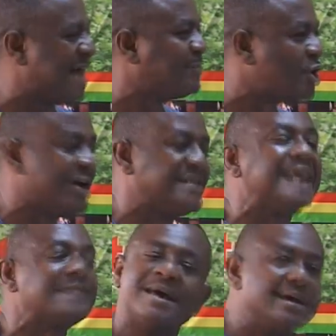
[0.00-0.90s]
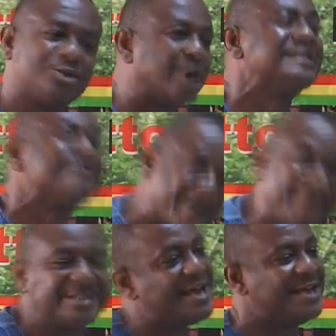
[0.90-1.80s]
I'm sorry, that choice is
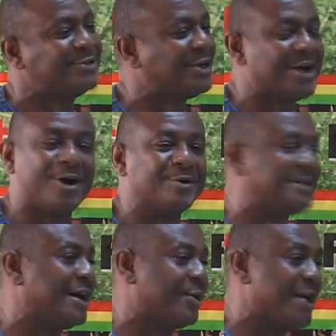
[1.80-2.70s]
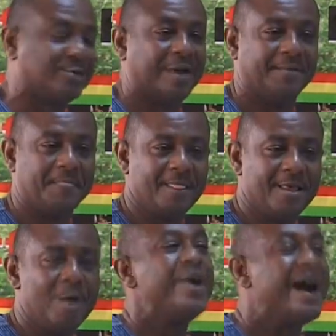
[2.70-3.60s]
not always a correct one.
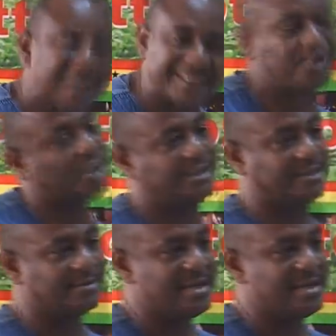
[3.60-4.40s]
We have other choices.